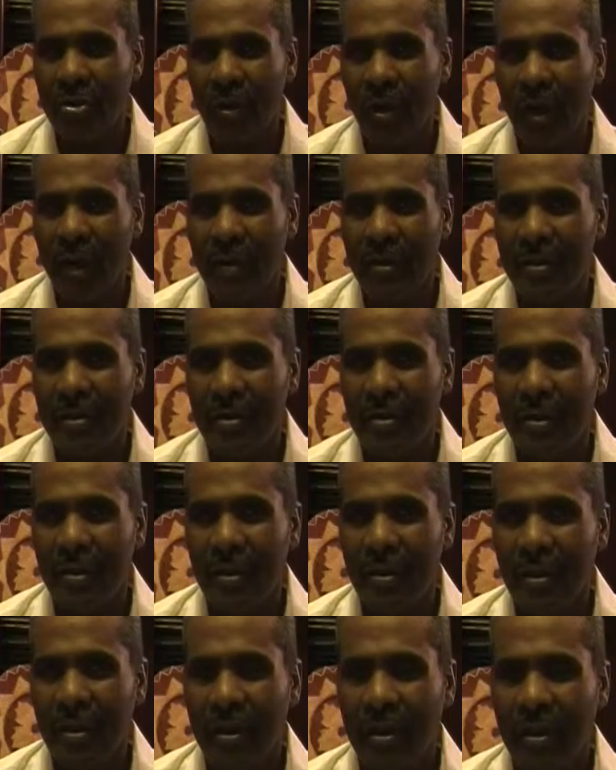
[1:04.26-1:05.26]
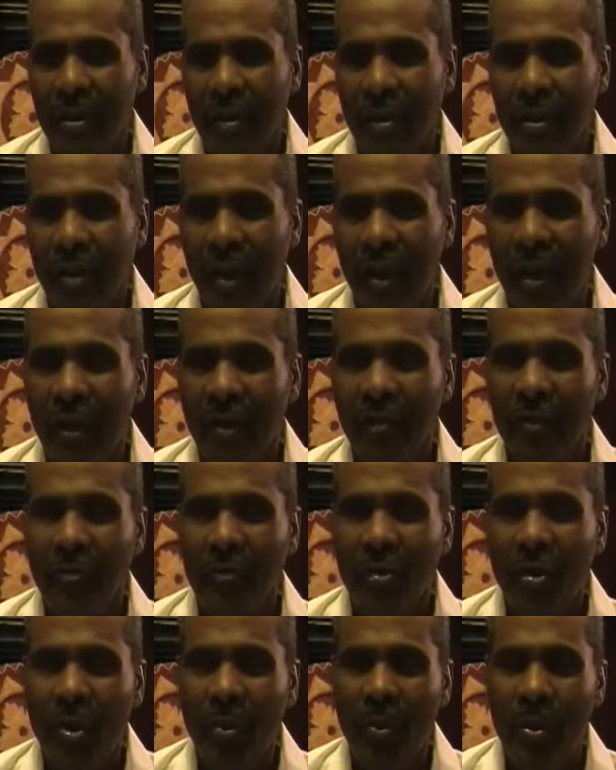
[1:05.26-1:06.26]
Christ.
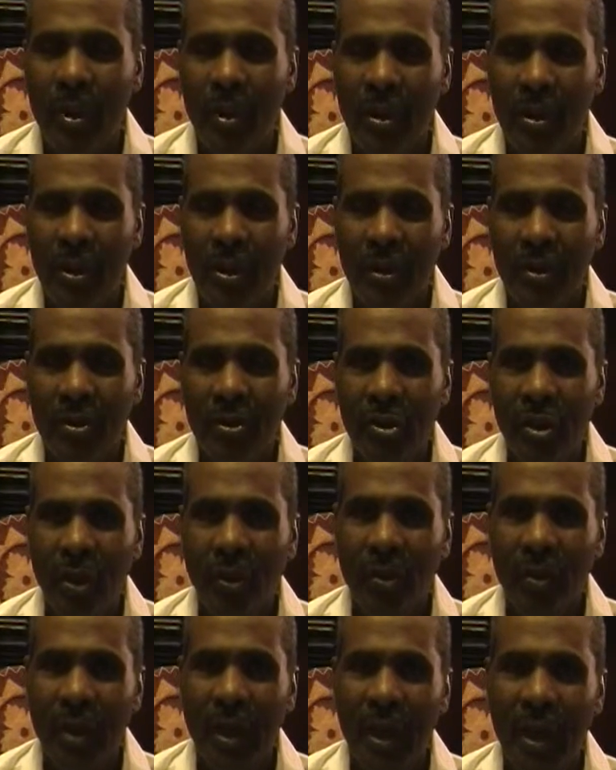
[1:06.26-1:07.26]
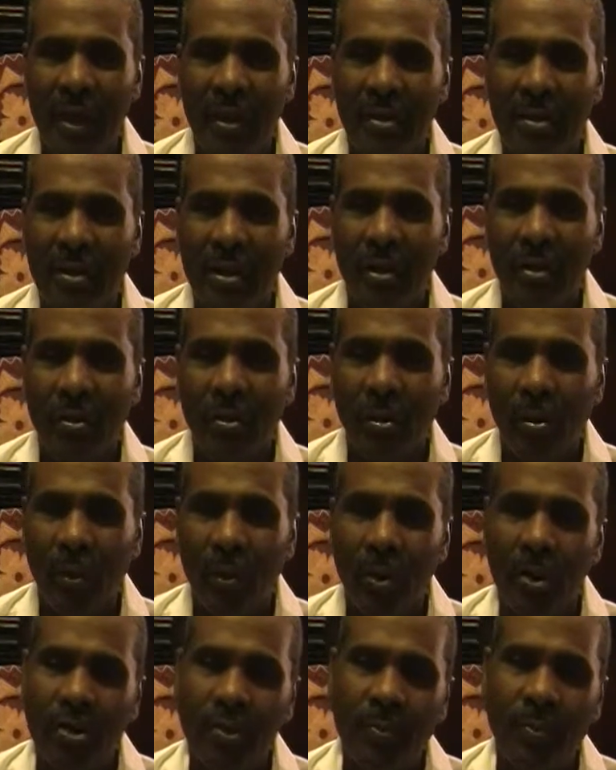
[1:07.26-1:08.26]
And we know it as the
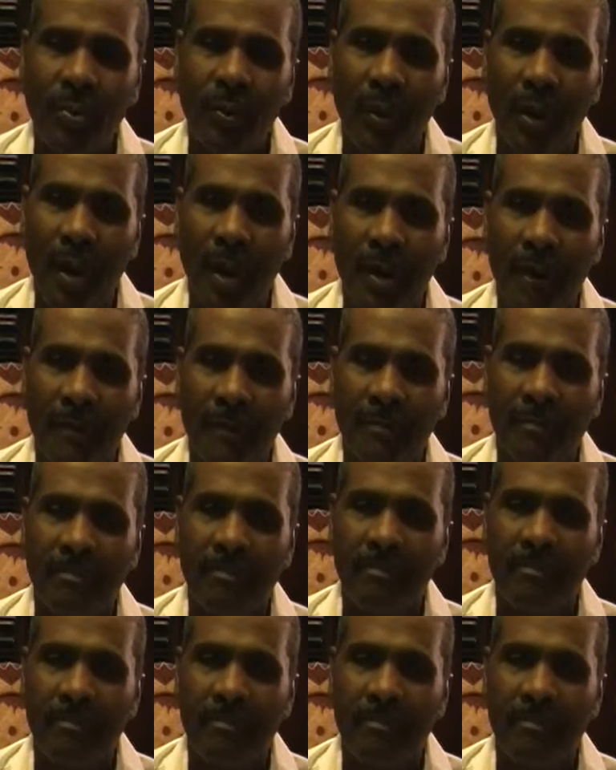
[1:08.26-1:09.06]
Lord's Prayer.